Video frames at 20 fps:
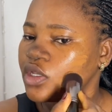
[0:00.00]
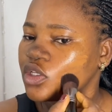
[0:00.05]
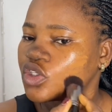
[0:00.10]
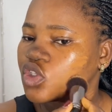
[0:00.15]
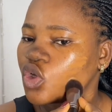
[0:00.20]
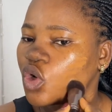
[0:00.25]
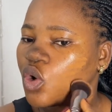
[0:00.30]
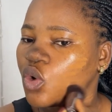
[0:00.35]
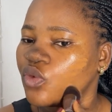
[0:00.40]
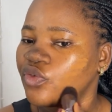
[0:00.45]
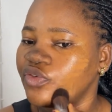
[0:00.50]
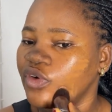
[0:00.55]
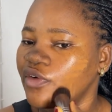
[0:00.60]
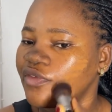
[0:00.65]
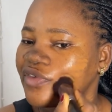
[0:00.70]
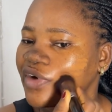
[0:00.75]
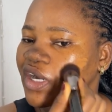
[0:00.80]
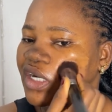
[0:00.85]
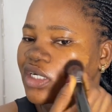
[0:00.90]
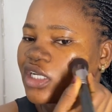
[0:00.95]
So for
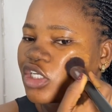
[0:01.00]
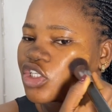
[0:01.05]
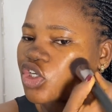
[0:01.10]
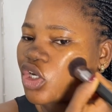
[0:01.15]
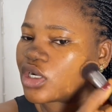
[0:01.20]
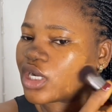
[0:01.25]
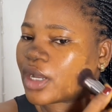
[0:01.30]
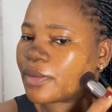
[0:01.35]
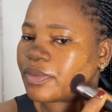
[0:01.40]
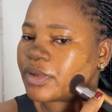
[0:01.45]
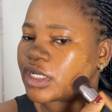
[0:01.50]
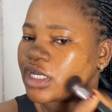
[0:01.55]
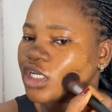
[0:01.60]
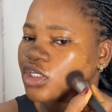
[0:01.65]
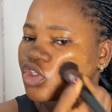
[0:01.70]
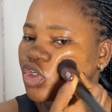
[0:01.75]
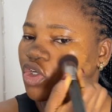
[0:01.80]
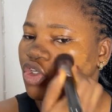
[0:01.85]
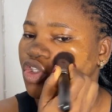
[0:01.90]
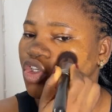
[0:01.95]
foundation
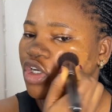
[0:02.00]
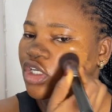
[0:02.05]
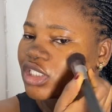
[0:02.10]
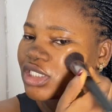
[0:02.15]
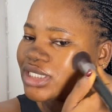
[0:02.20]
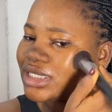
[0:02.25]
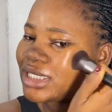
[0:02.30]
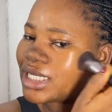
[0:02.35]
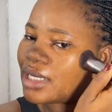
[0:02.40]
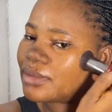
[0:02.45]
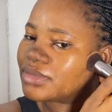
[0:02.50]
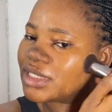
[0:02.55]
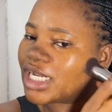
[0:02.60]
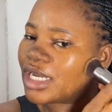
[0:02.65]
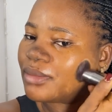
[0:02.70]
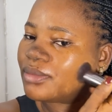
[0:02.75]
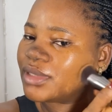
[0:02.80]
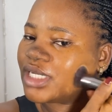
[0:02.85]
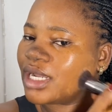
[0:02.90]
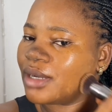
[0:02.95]
application, you just dab
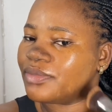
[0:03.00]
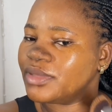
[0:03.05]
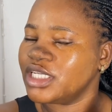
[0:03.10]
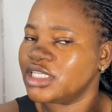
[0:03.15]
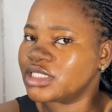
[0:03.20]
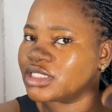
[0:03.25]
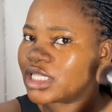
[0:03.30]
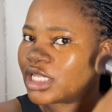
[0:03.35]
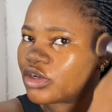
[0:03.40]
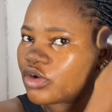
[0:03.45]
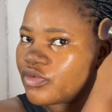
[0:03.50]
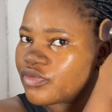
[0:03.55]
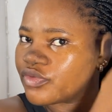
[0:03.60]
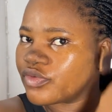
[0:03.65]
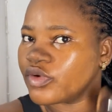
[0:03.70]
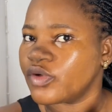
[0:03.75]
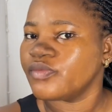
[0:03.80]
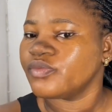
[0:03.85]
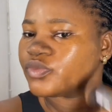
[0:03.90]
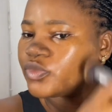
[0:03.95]
instead of
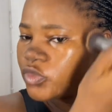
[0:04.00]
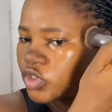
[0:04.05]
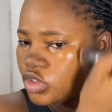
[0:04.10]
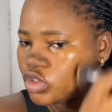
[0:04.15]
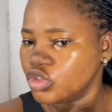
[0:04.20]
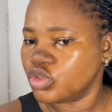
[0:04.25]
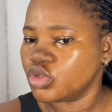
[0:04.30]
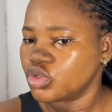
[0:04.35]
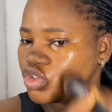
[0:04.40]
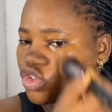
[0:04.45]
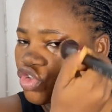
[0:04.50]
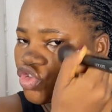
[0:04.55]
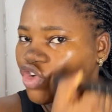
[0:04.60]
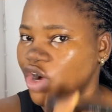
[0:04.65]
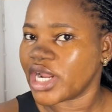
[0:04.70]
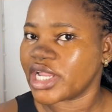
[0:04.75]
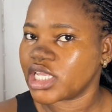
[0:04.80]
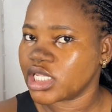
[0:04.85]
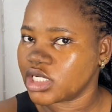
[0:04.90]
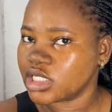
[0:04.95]

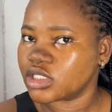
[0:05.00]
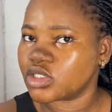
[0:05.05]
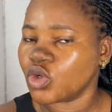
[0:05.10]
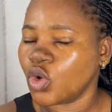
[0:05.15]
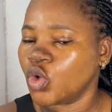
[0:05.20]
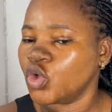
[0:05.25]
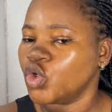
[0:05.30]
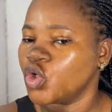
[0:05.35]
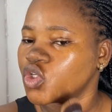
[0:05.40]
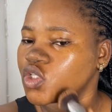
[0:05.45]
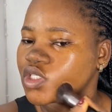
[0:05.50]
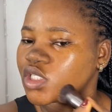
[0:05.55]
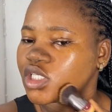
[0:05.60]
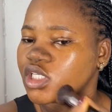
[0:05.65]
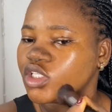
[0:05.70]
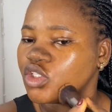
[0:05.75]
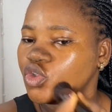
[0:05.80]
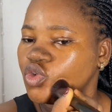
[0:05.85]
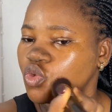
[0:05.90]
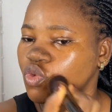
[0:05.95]
dragging it on your
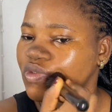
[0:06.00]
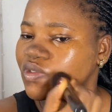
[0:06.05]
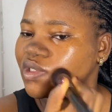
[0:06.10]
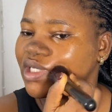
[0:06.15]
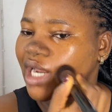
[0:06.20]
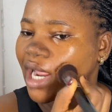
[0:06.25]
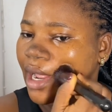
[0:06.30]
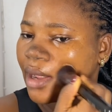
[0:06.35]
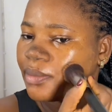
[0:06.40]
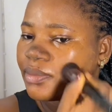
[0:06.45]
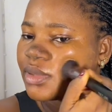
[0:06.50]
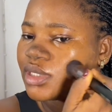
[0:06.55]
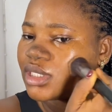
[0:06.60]
skin. You dab